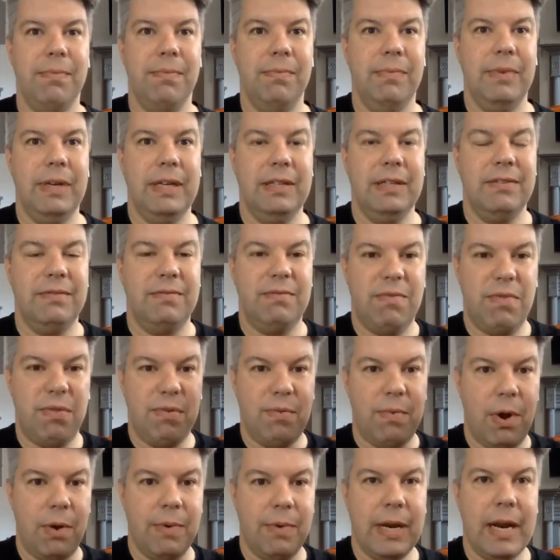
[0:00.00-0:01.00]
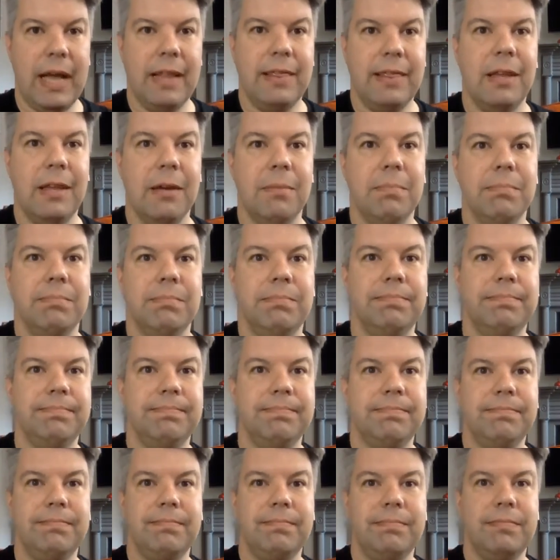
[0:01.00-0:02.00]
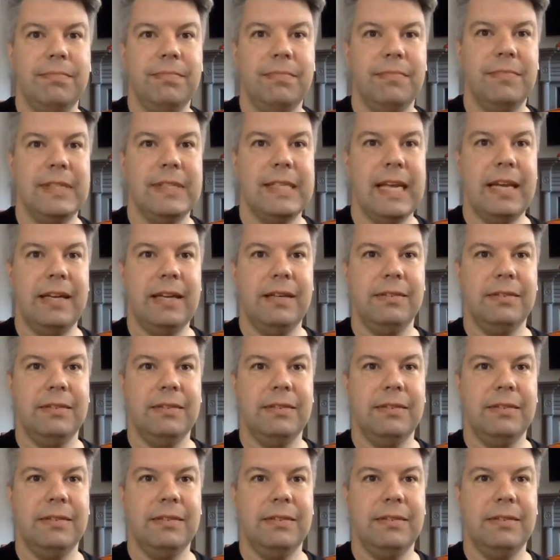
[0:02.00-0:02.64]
we throw it at them and say,